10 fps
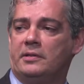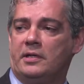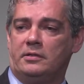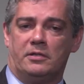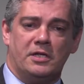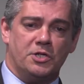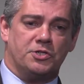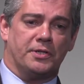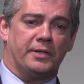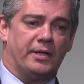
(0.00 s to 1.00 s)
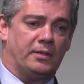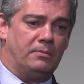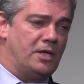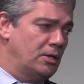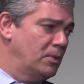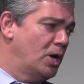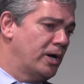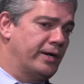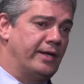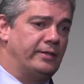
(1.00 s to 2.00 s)
Indonesia and
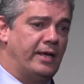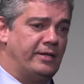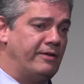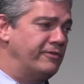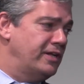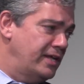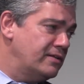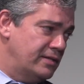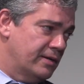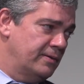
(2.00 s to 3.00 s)
Myanmar and even India.